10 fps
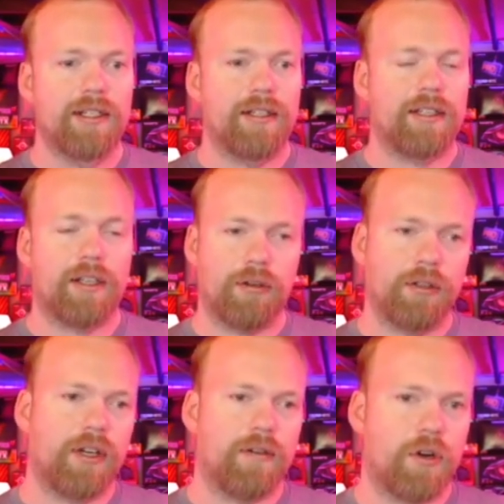The
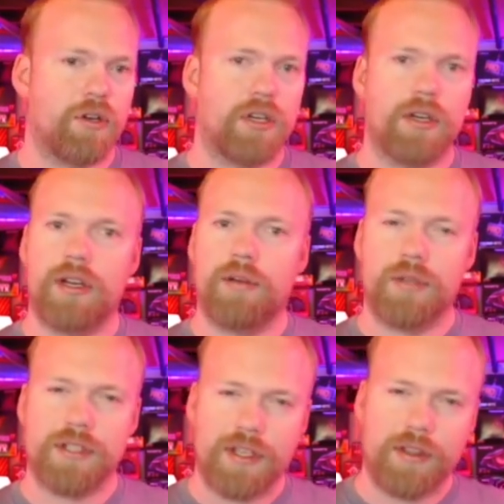earlier version
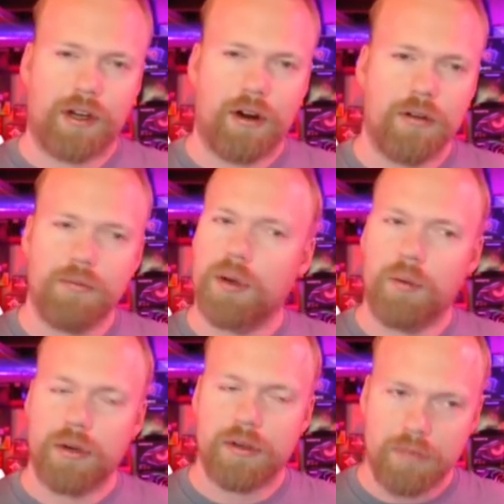would see the card, but it
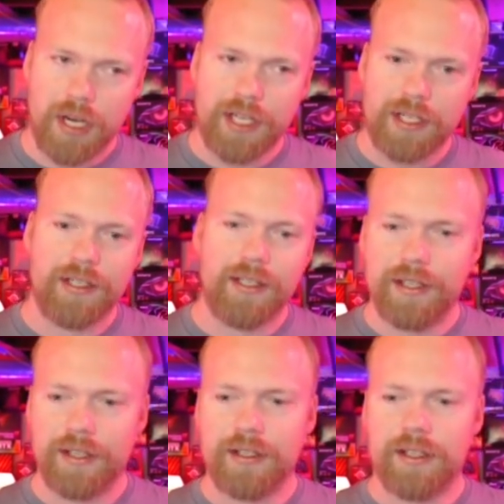wouldn't mine, and
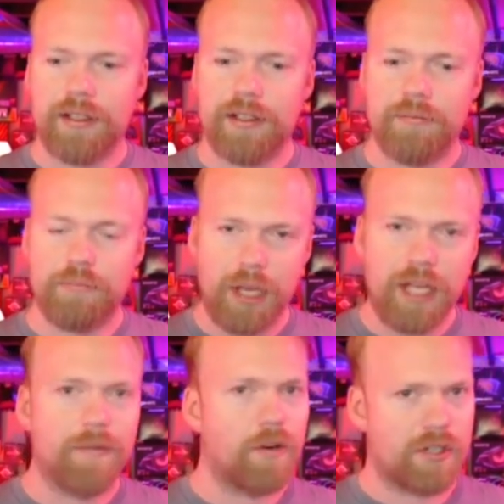then the
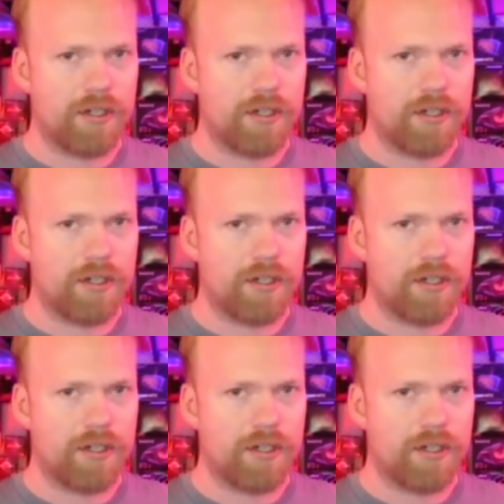beta version of